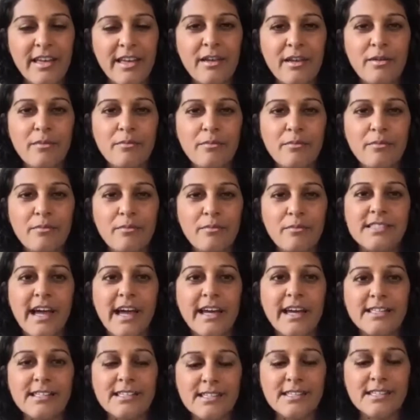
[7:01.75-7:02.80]
Because
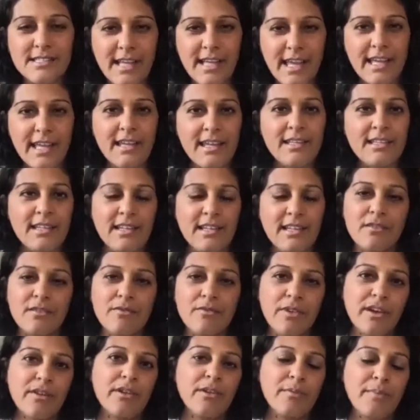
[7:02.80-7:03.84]
I stayed in a
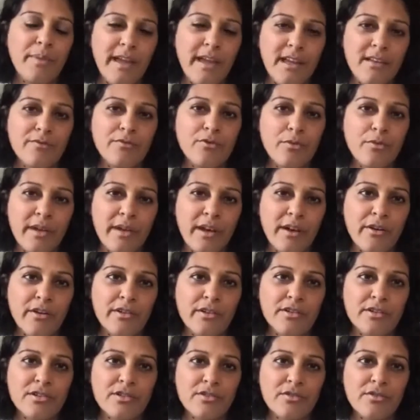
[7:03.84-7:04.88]
very painful
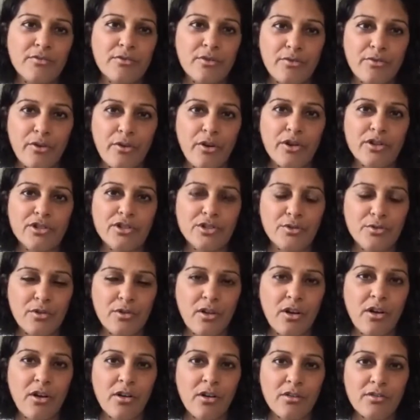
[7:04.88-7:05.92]
marriage for far too
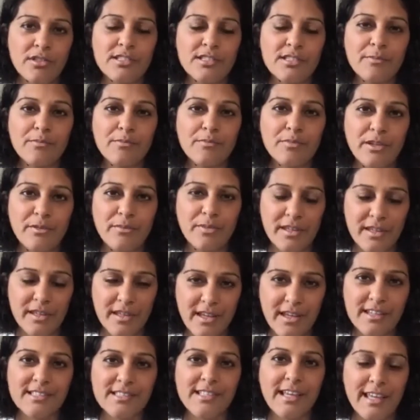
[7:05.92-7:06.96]
long, simply
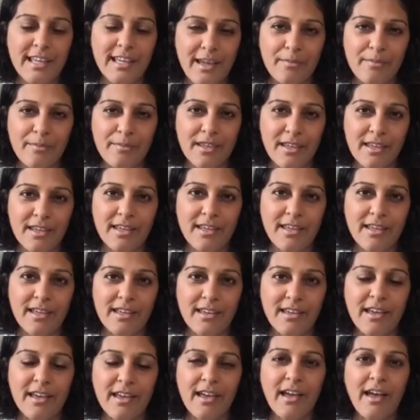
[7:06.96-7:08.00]
because I kept
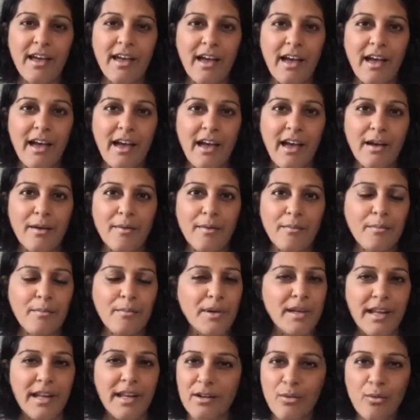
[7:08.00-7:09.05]
thinking,
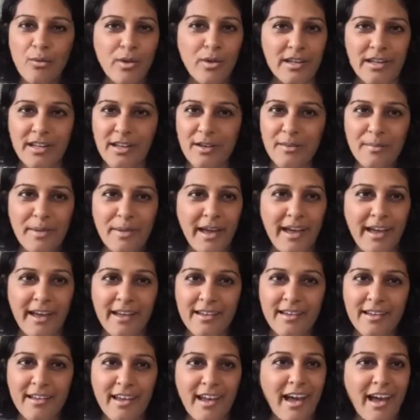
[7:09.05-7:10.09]
but I don't want to come
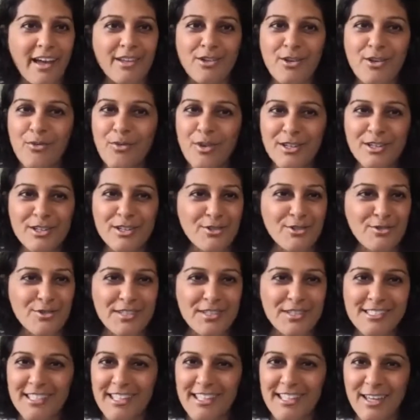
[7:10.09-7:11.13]
back. I don't want to do
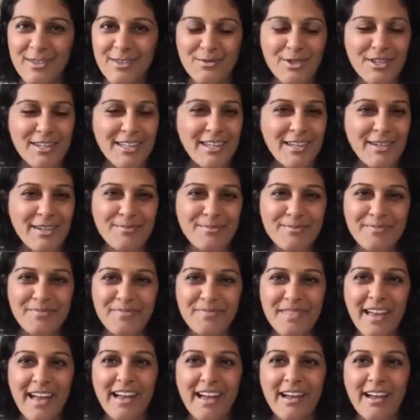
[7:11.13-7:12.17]
this again with him.
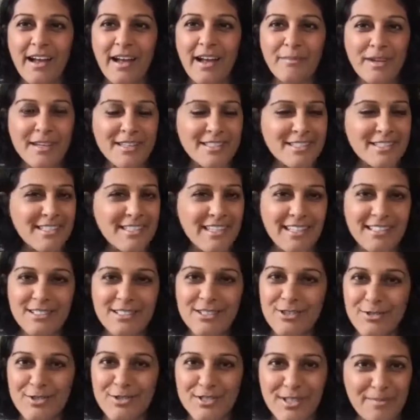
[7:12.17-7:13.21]
I must need to
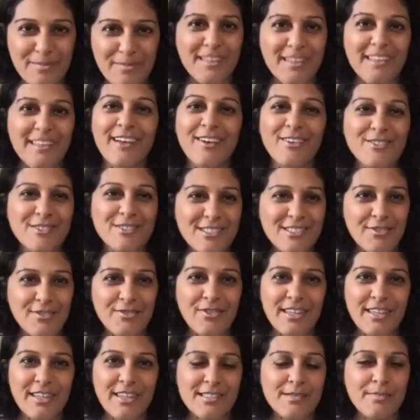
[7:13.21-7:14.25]
do something else to
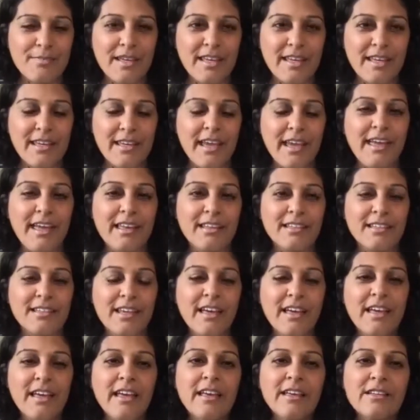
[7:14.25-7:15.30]
fix me. And
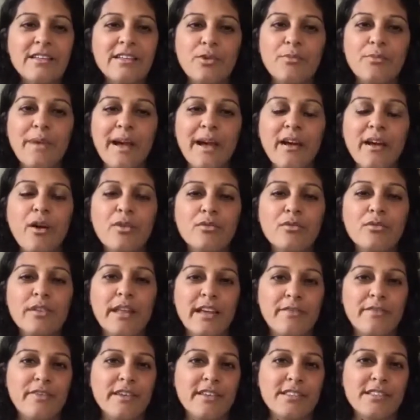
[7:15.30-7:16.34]
so my own
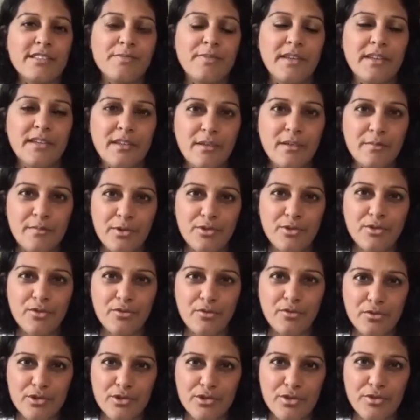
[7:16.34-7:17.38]
life has been a
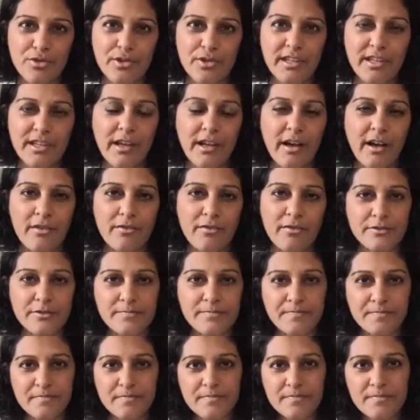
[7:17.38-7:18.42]
beautiful journey of
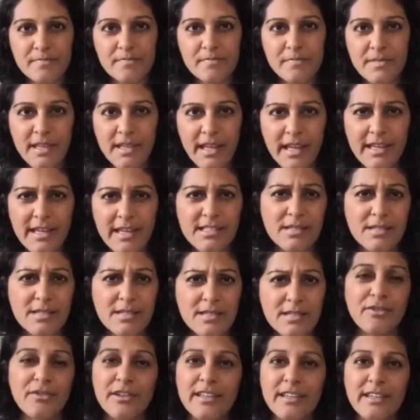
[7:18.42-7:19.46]

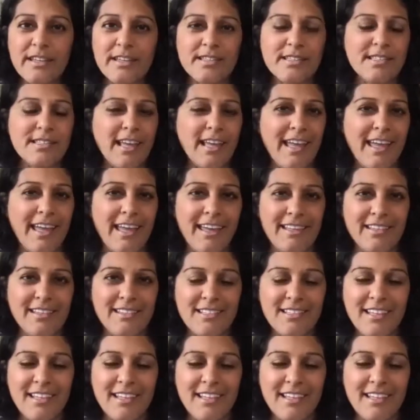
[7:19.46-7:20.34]
experience and